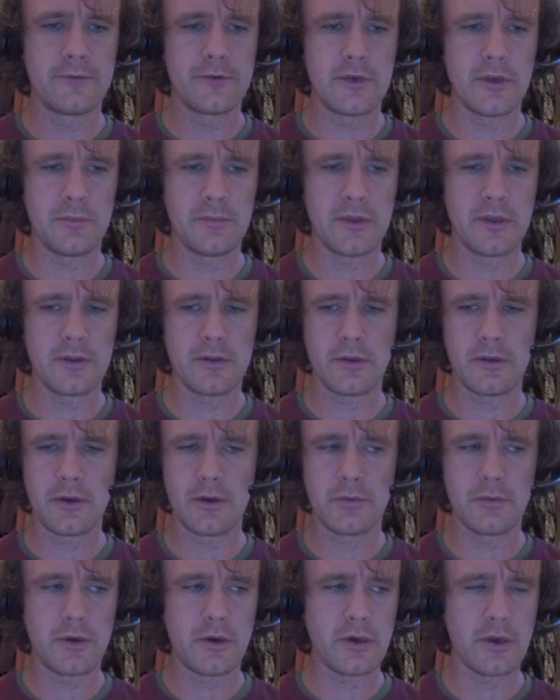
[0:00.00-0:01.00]
dumb thing that can go
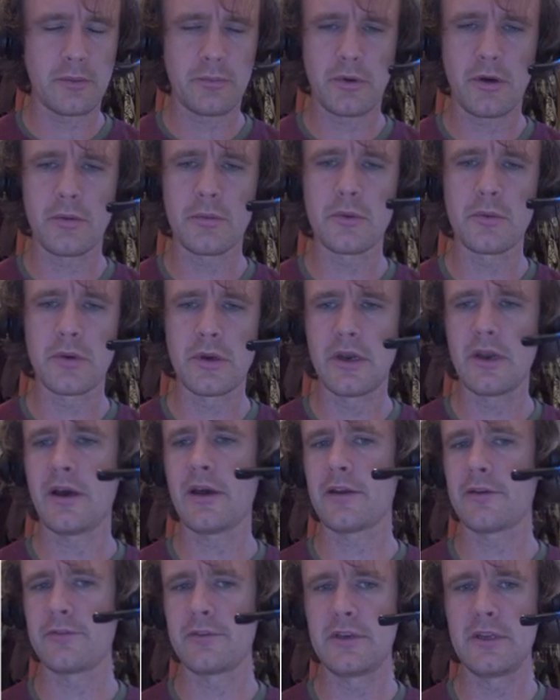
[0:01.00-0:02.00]
wrong. I probably would not
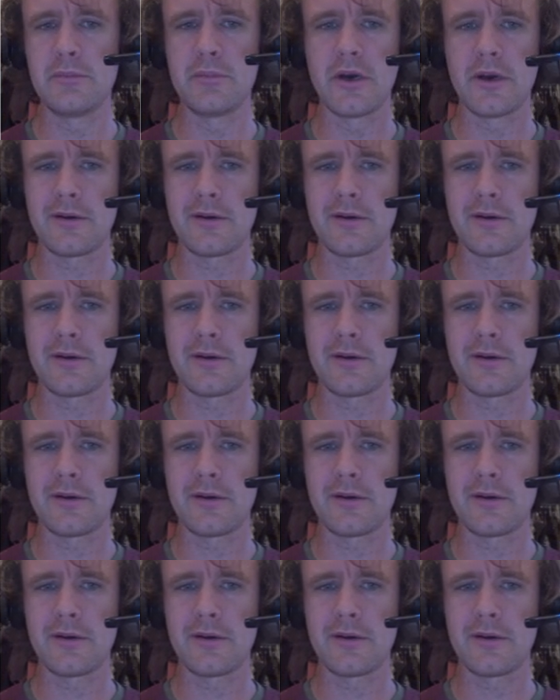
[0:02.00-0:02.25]
have debugged